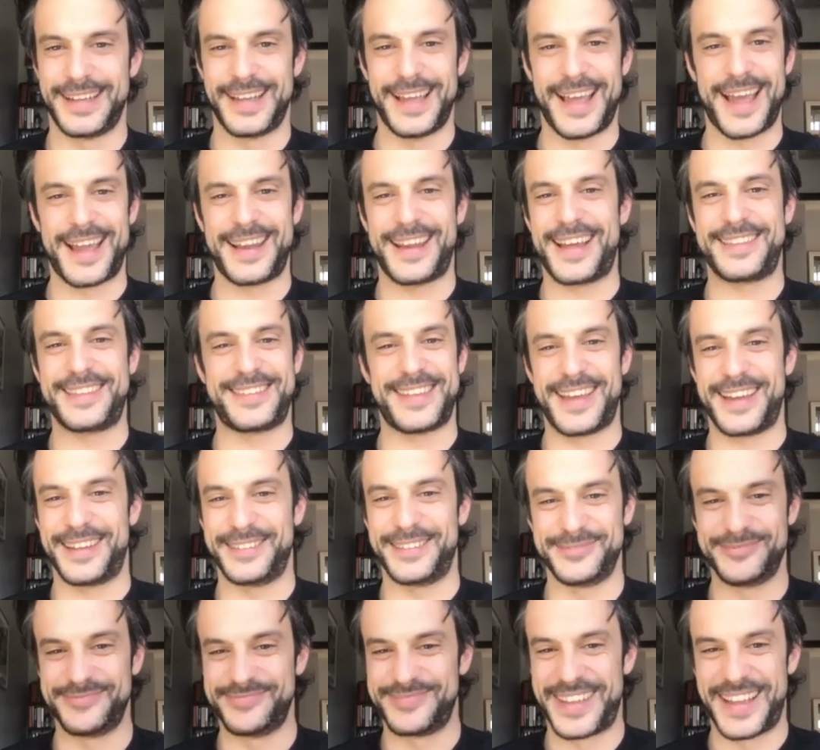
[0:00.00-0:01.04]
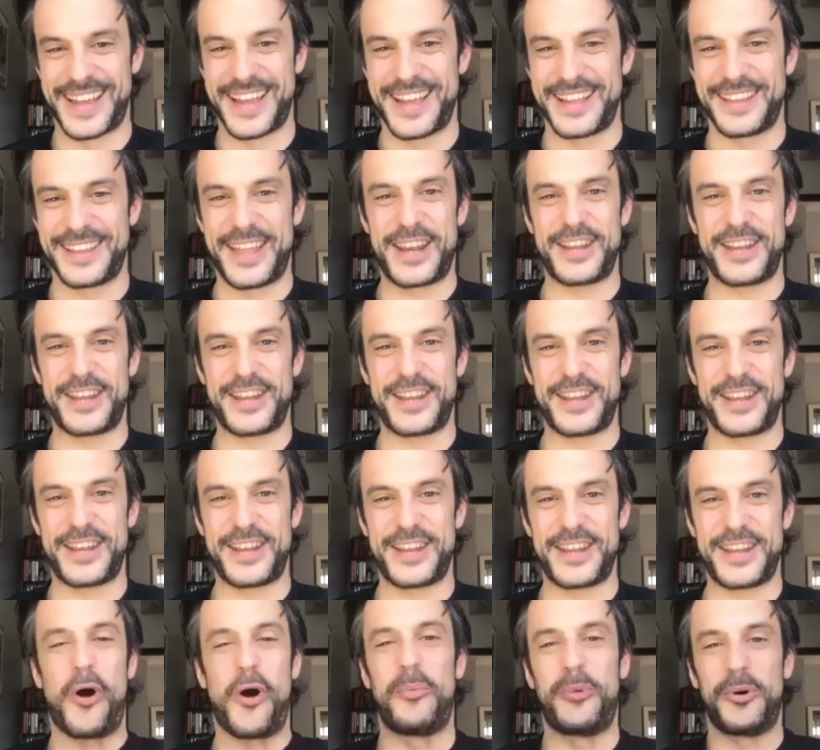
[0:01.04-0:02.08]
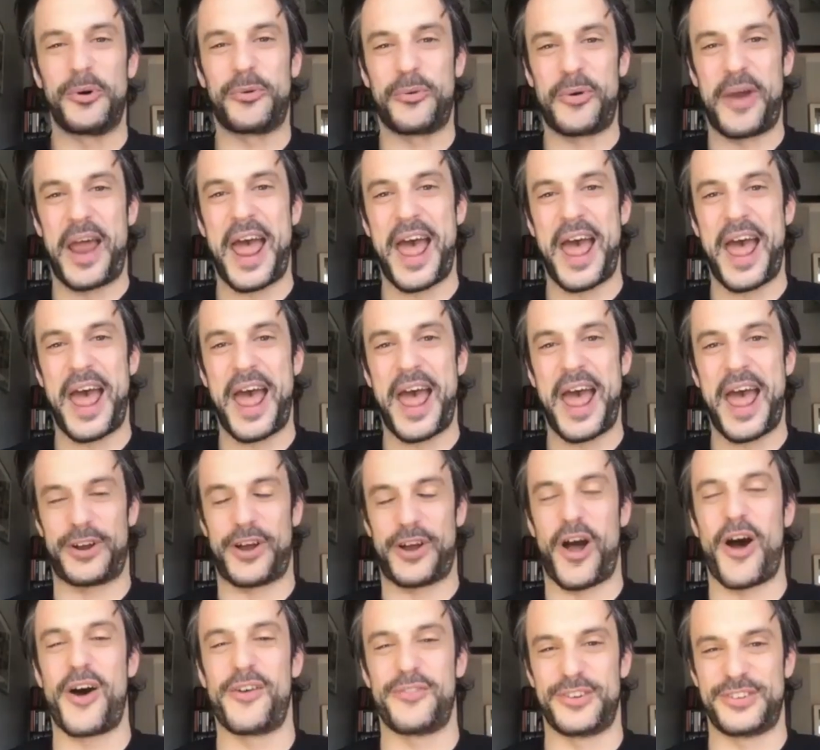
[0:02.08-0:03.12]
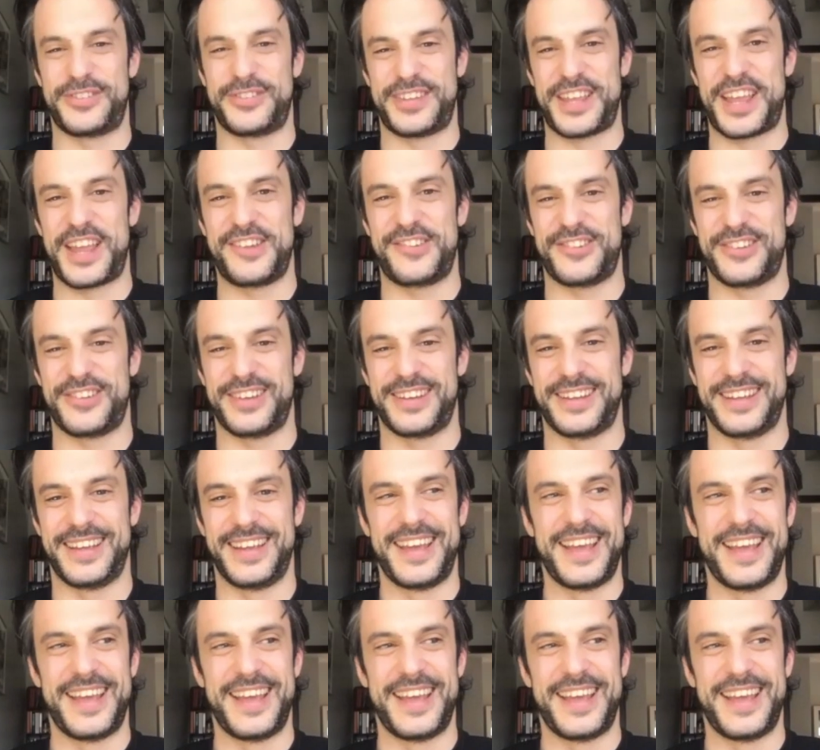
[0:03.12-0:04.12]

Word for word: And that's it that is not common ground for a conversation.